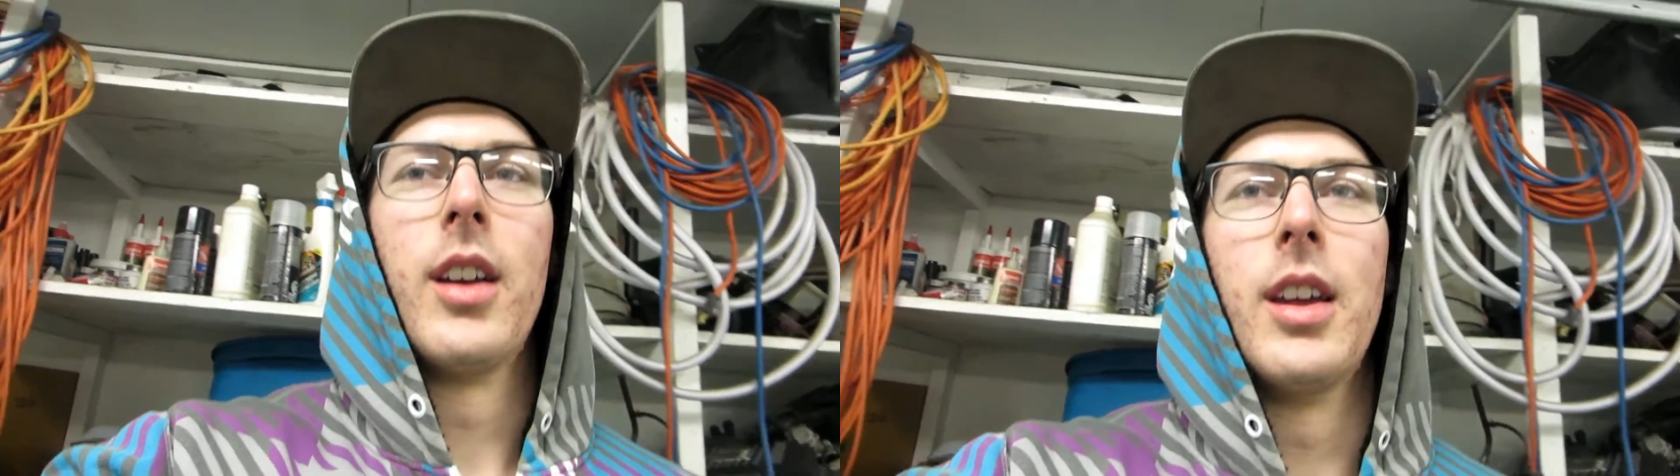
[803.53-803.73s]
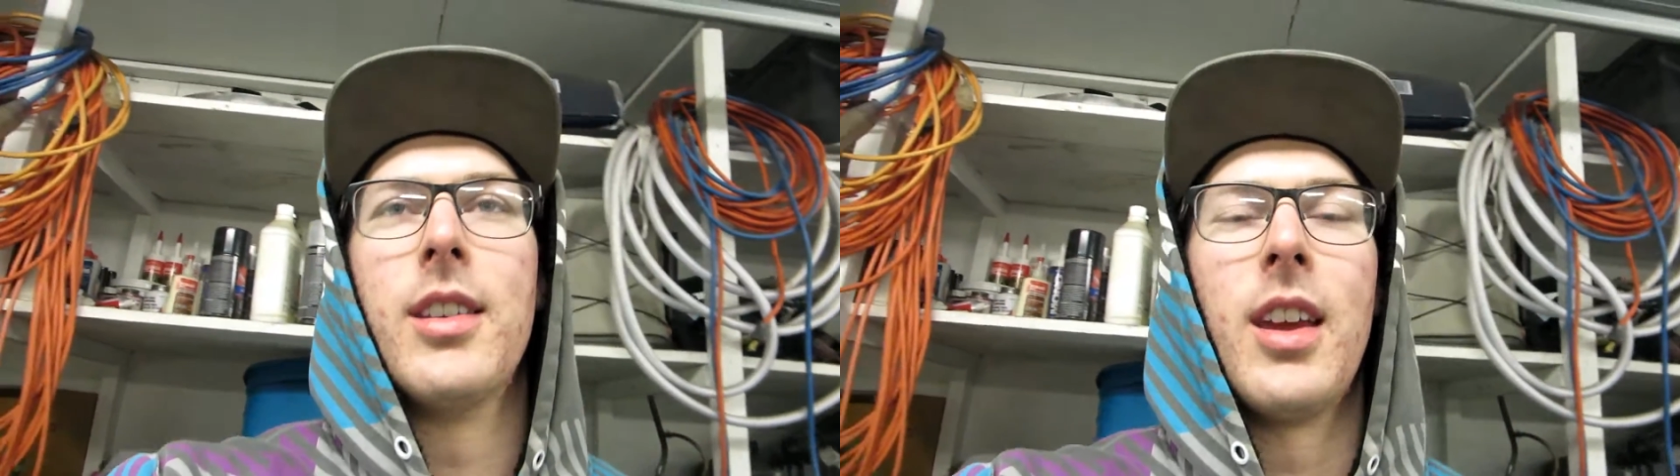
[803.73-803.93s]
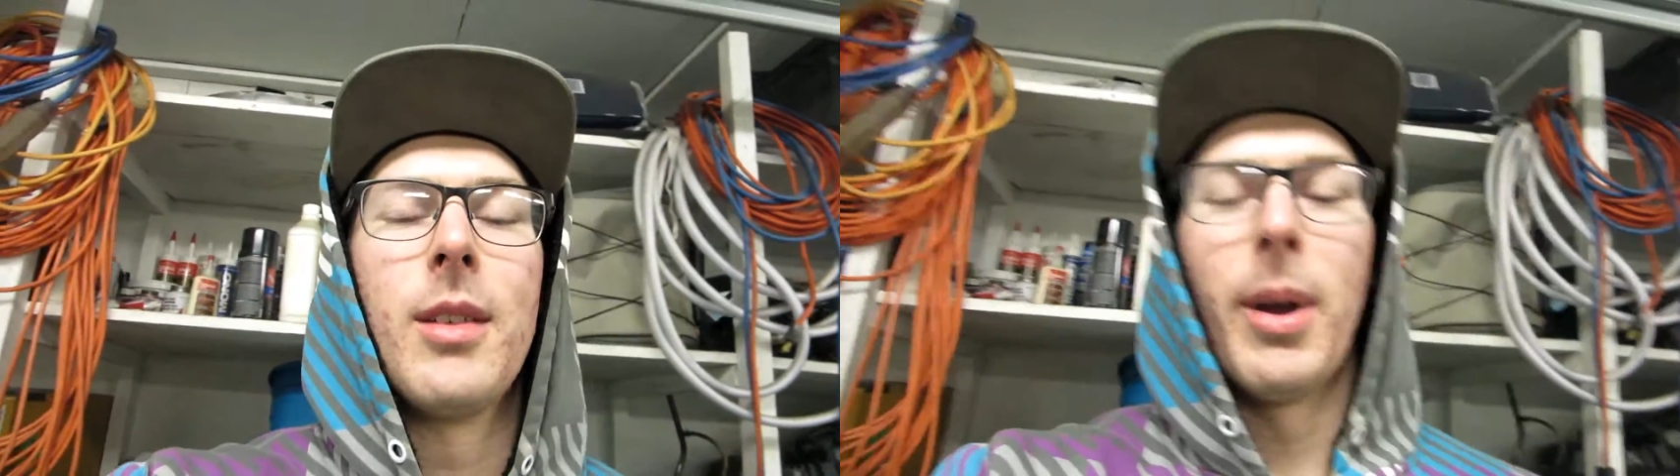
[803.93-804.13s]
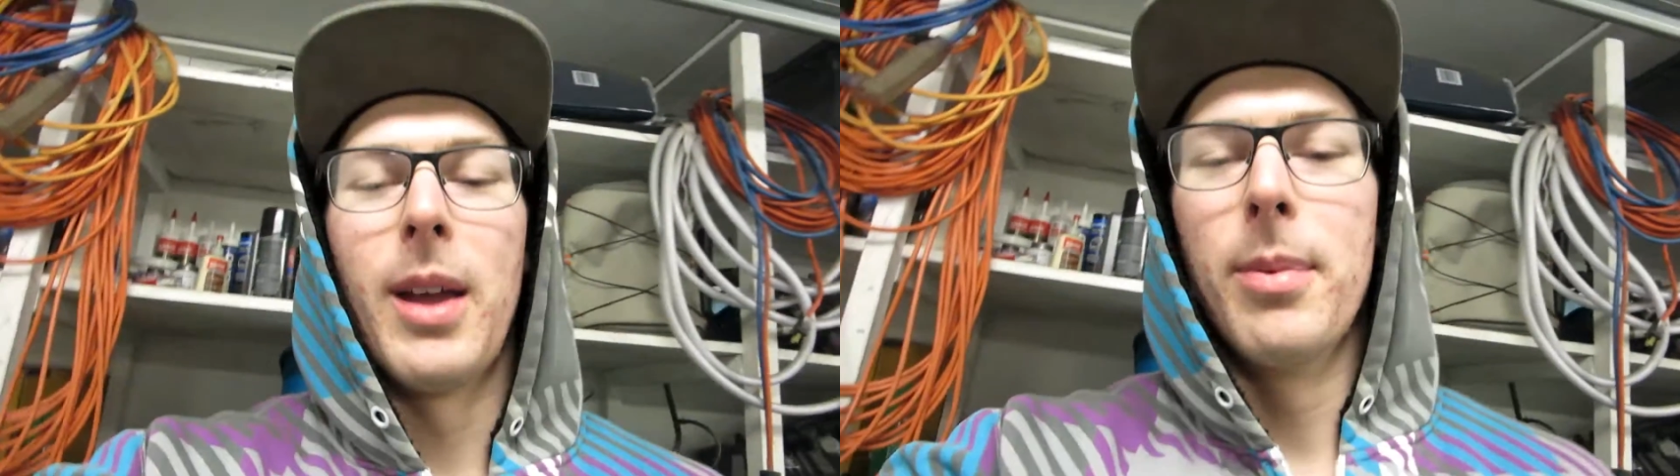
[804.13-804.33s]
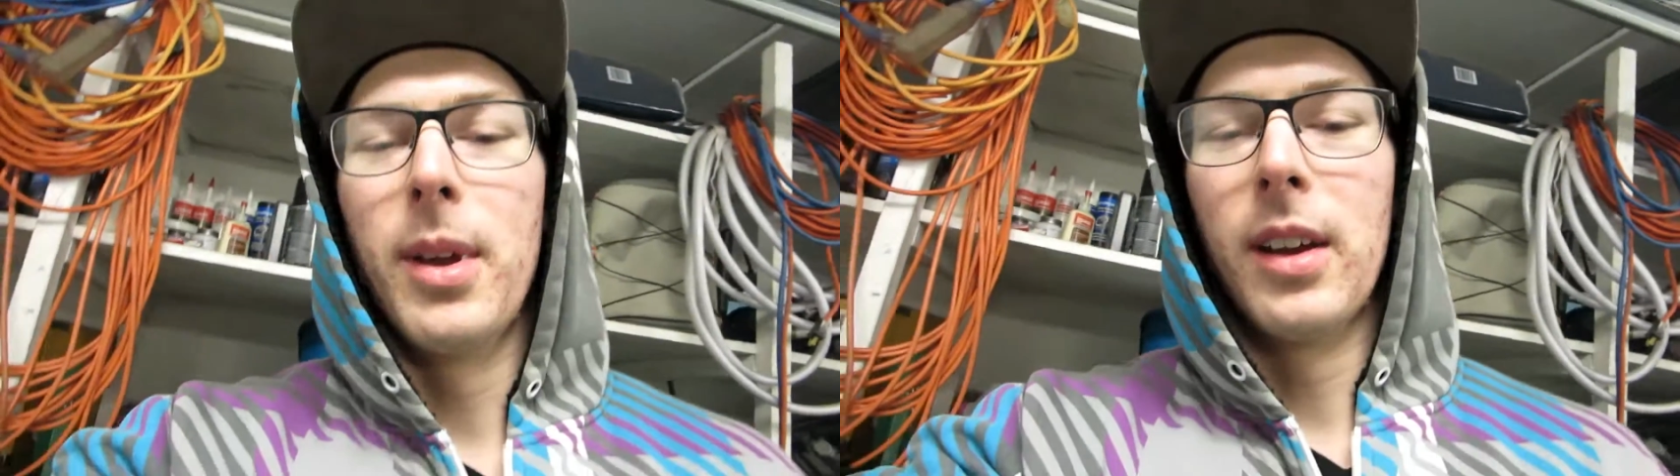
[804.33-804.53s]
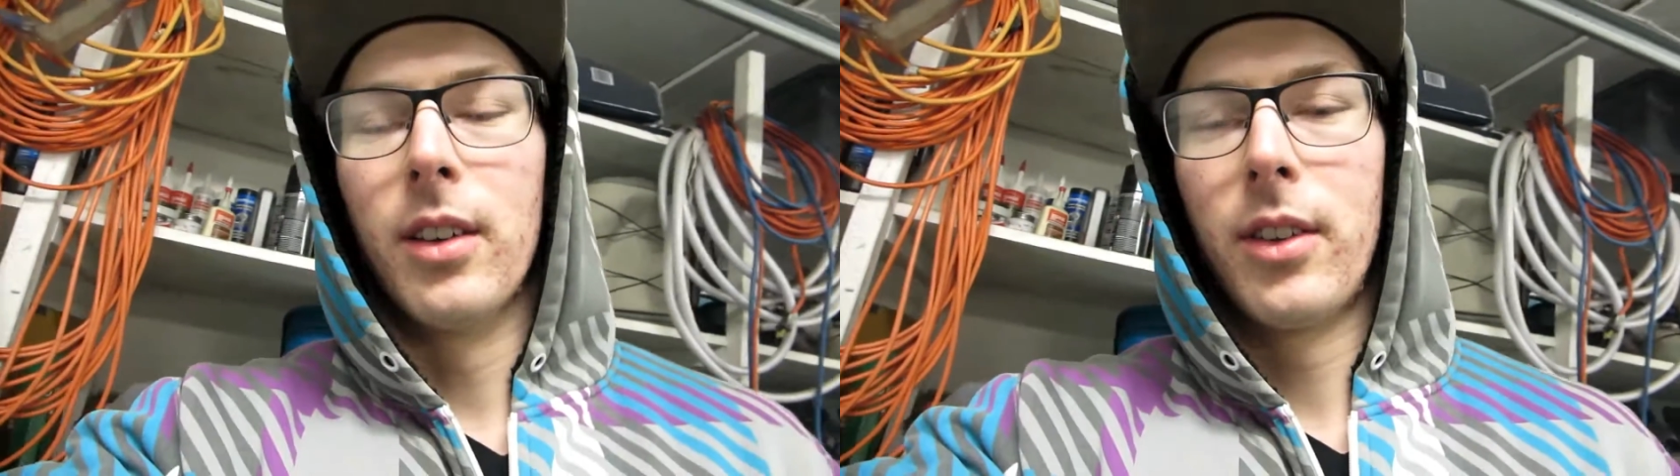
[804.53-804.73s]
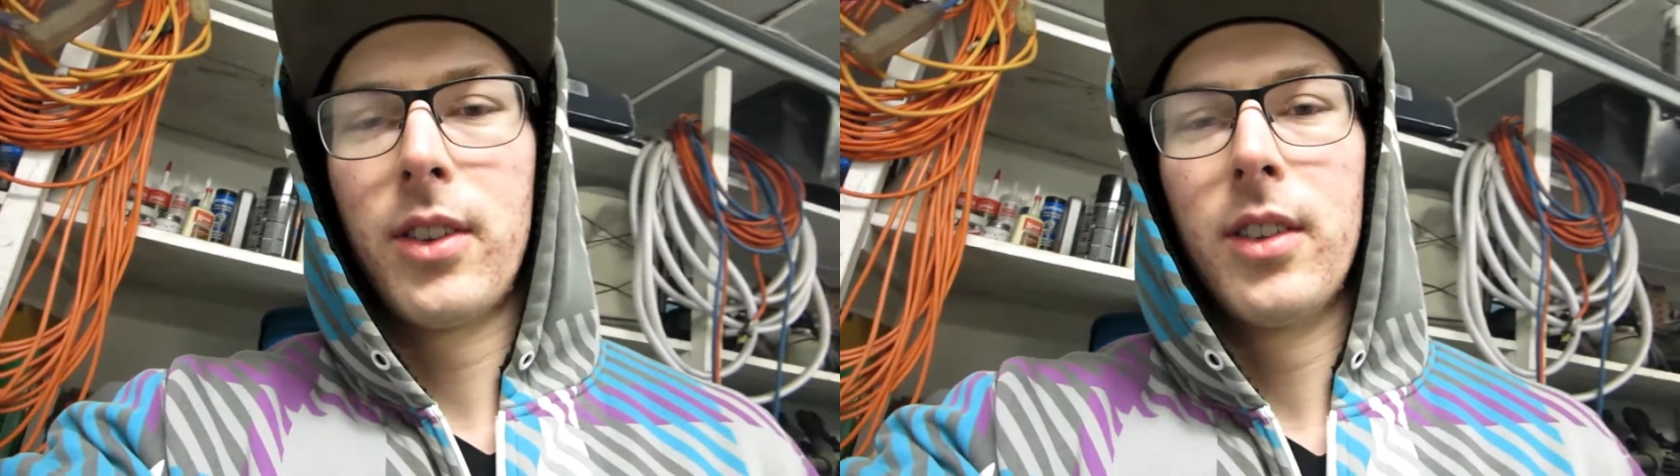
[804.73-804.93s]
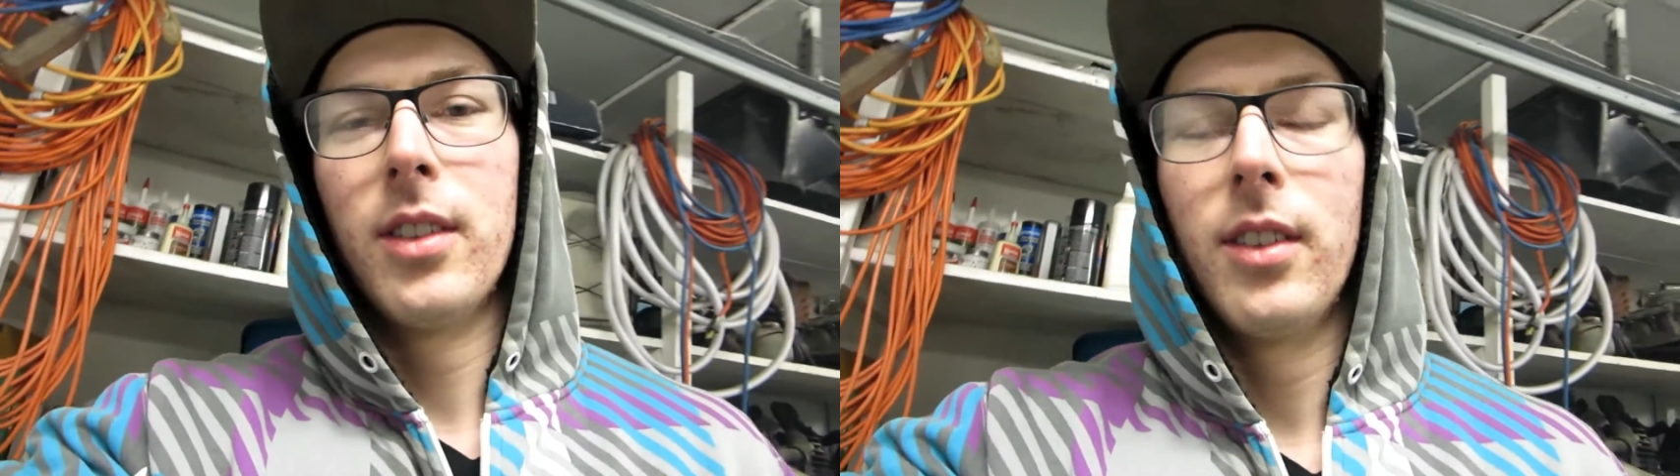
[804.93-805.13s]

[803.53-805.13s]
intake piping, and just